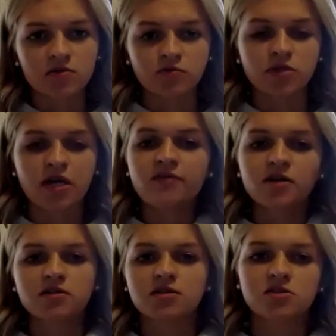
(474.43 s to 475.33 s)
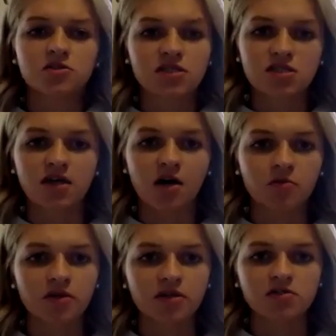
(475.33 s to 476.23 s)
whatever the students need
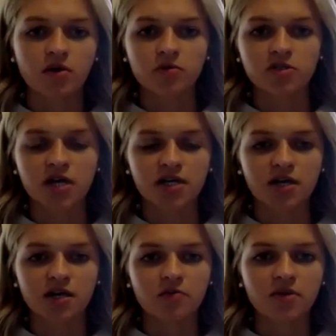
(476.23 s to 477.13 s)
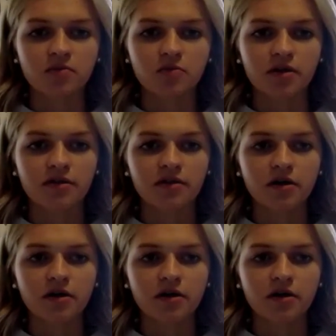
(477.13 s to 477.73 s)
help with is what we're trying to help them with.